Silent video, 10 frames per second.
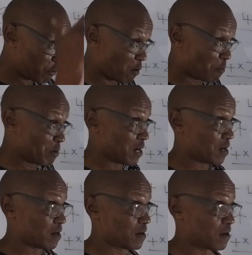proper.
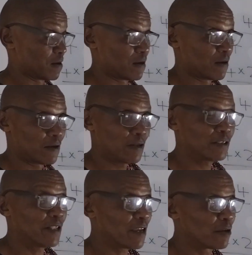
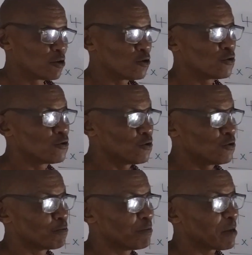It's like you
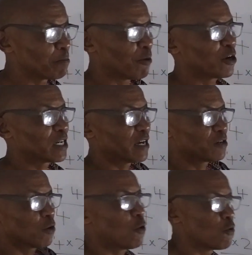being born at
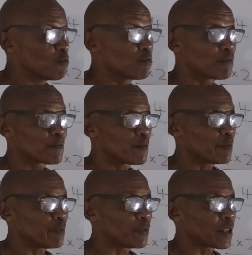home,
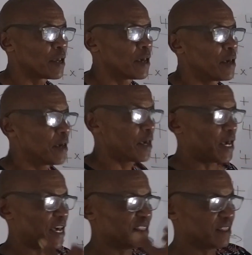
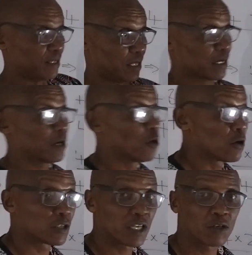and there are
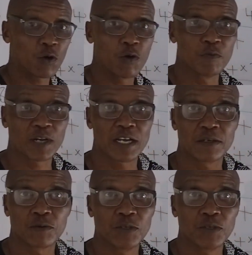laws at home, right?